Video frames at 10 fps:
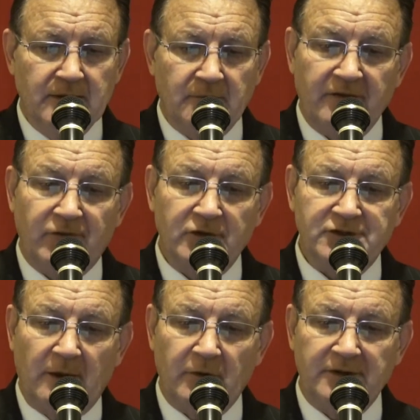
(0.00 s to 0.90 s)
My first
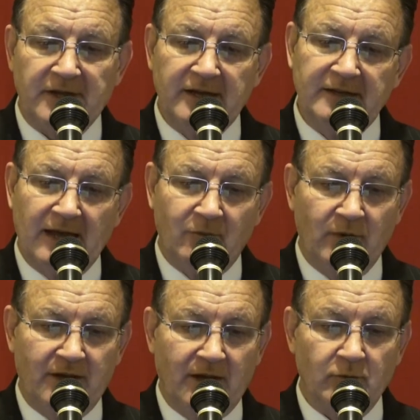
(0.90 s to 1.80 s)
summer attending that
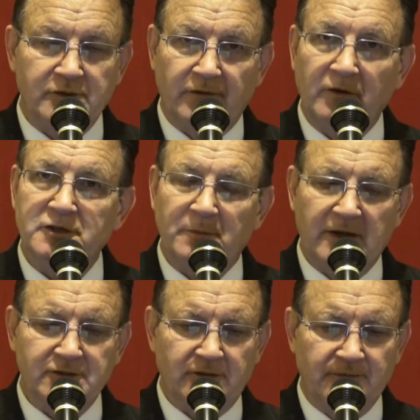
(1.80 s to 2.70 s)
weekend was very
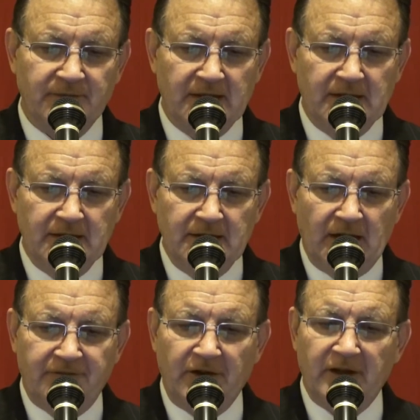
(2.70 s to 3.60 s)
special.
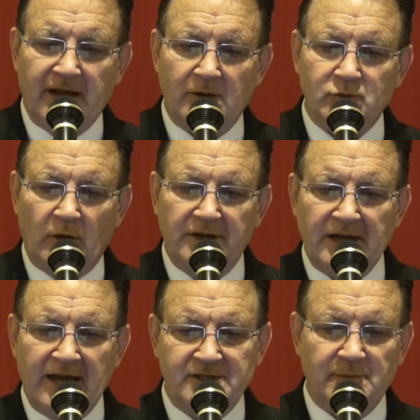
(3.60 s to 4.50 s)
I felt like I was one of
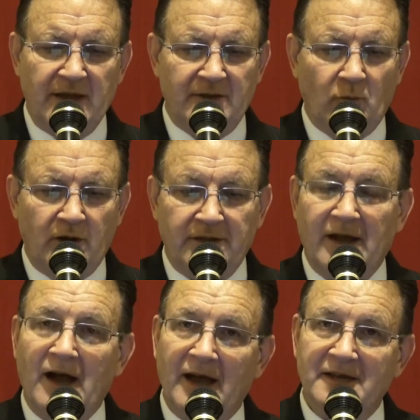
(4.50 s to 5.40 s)
Dad's men, one of the
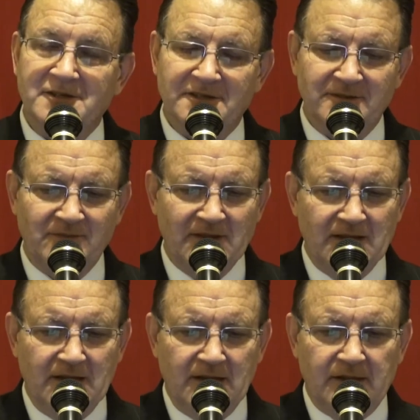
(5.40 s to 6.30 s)
guys.
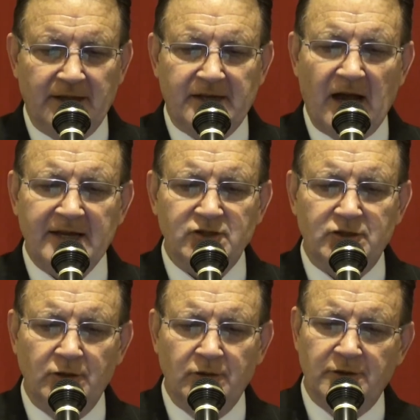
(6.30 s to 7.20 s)
Like guys
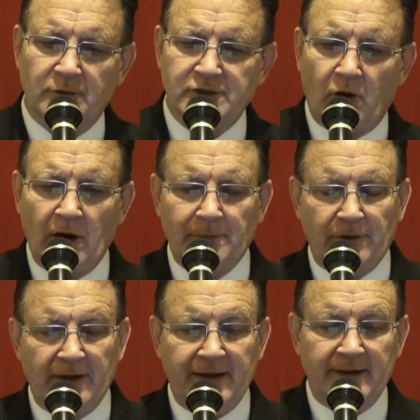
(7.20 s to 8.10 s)
do, there was card
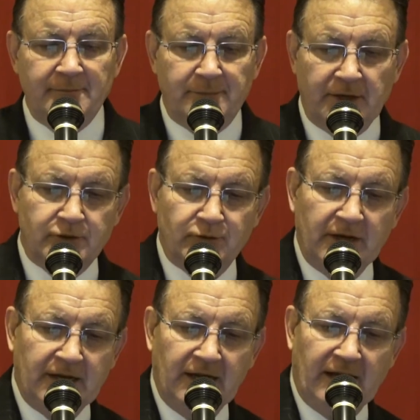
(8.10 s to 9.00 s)
playing, beer
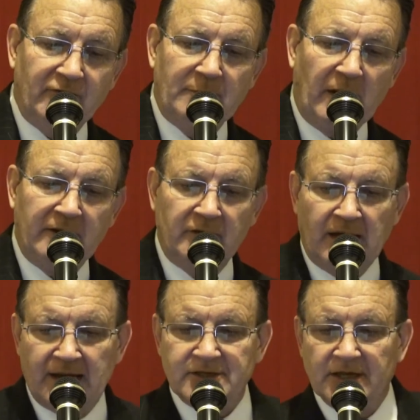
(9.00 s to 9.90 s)
drinking, and everybody
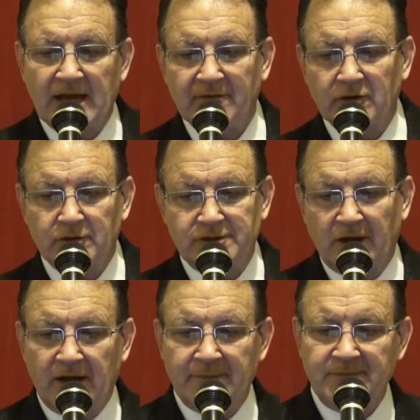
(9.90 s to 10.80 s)
relaxing and having a good
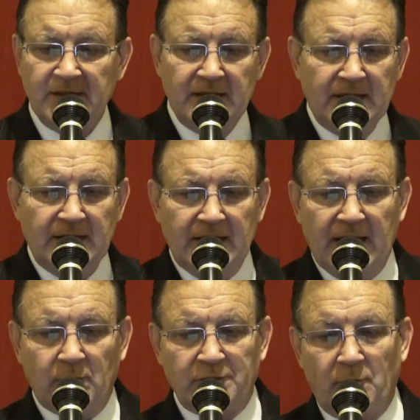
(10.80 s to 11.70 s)
time,
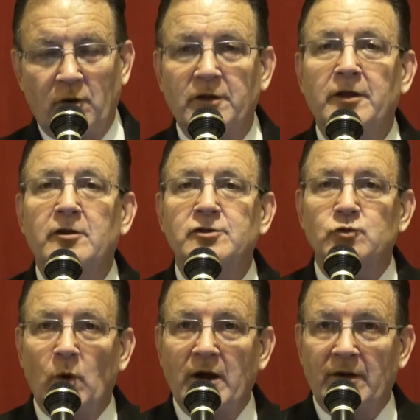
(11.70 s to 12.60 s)
and with more than a little
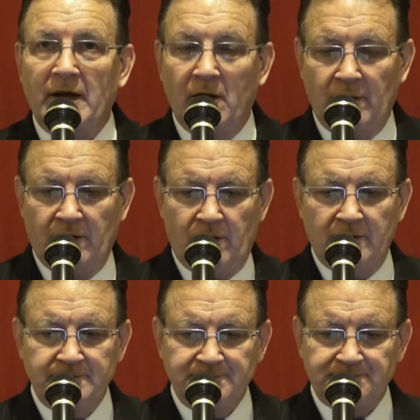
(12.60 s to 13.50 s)
swearing going on.